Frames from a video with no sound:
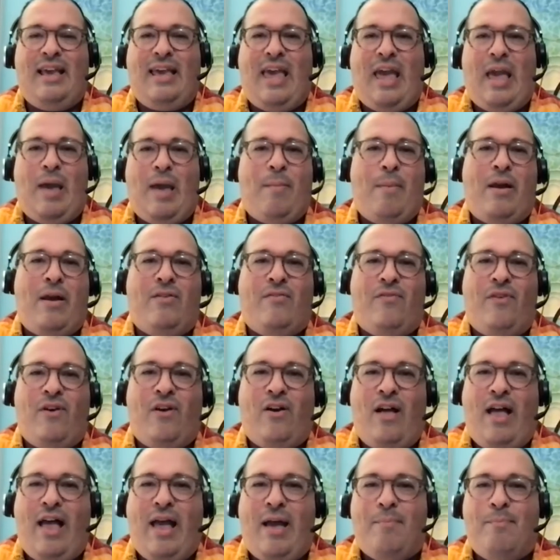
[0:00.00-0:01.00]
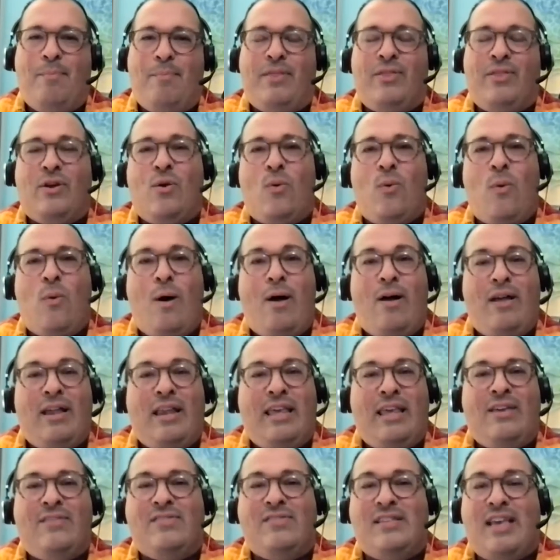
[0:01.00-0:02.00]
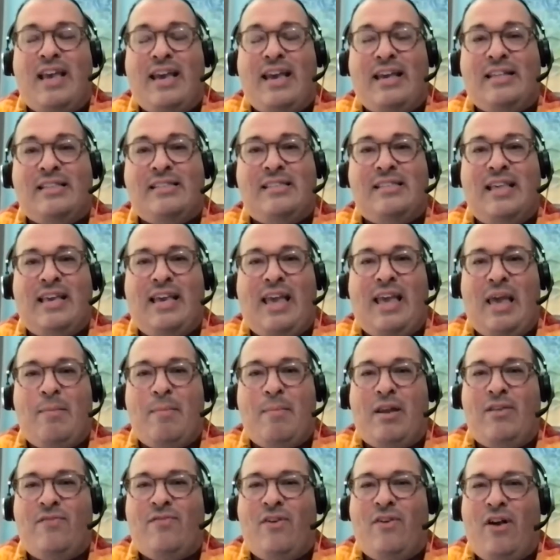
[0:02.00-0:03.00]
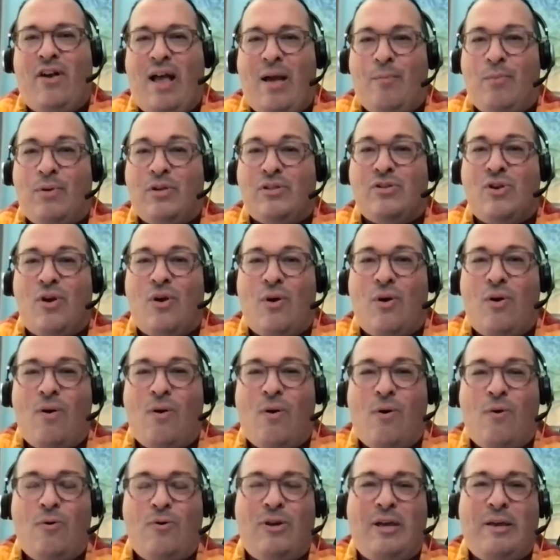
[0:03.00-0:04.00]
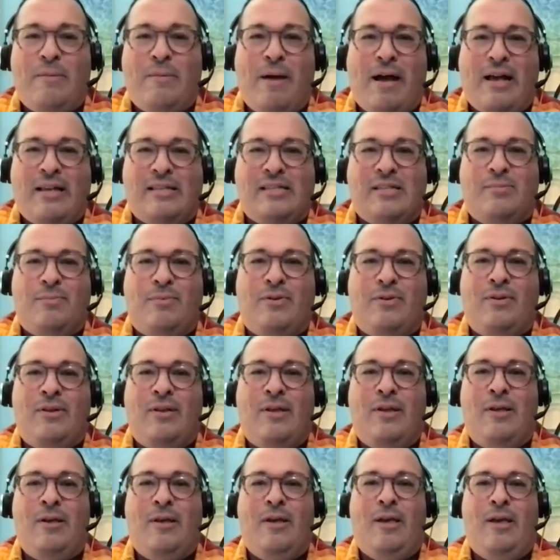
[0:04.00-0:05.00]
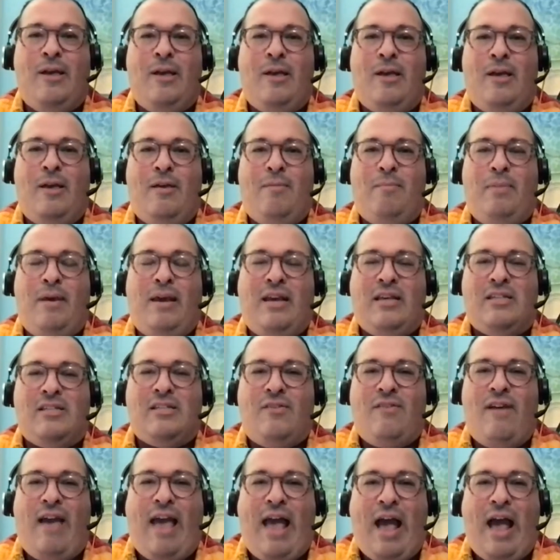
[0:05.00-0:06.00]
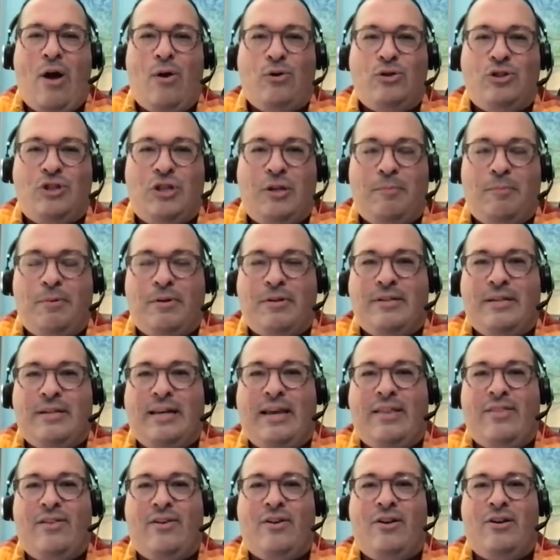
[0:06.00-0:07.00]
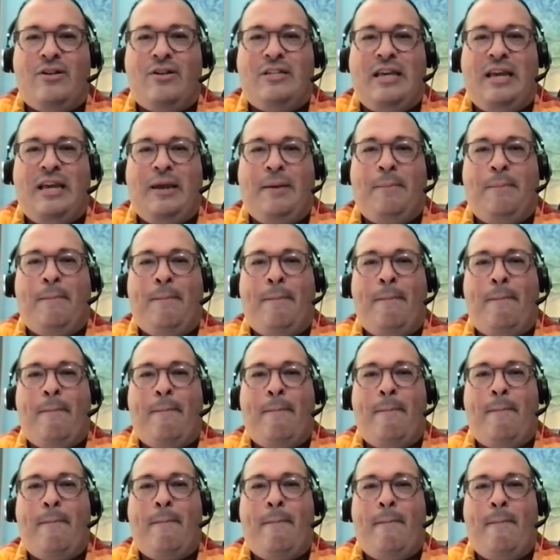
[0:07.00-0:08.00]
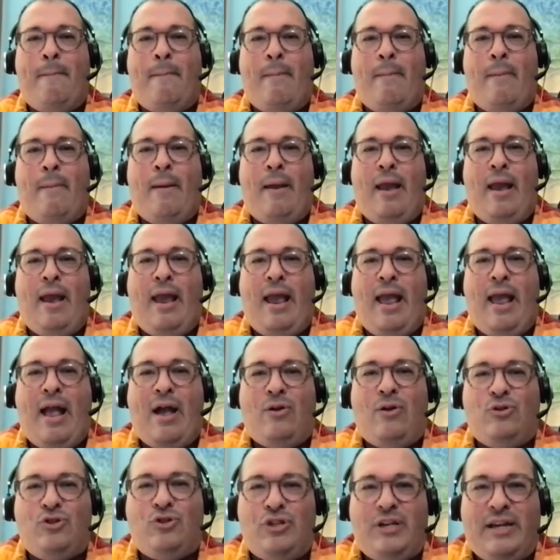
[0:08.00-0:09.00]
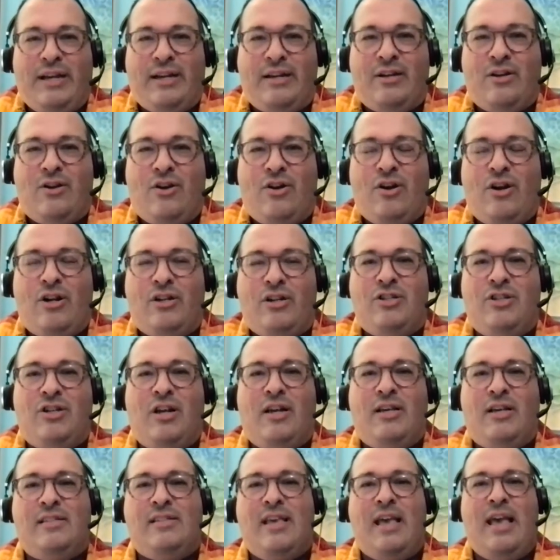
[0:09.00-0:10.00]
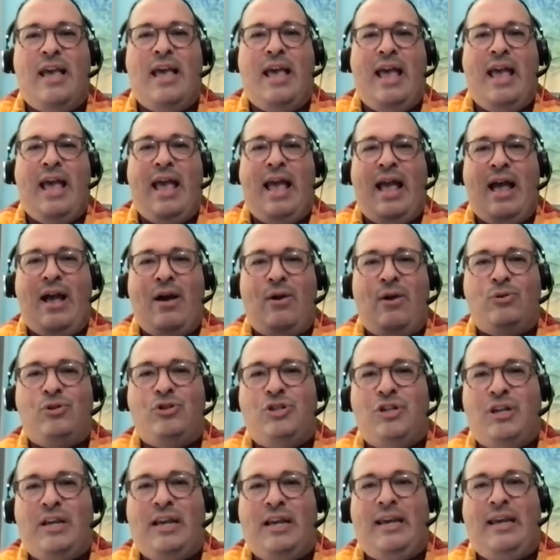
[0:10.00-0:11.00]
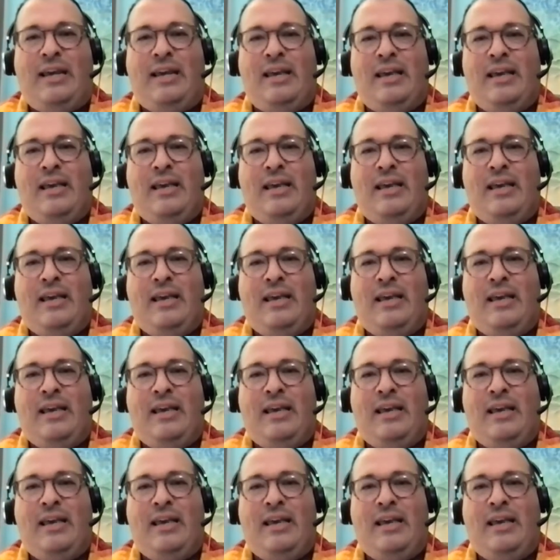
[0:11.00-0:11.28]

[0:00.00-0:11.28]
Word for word: came out of her lab. But the quality of science that came out of her lab was only possible because of how she put together her team, how she encouraged us, how she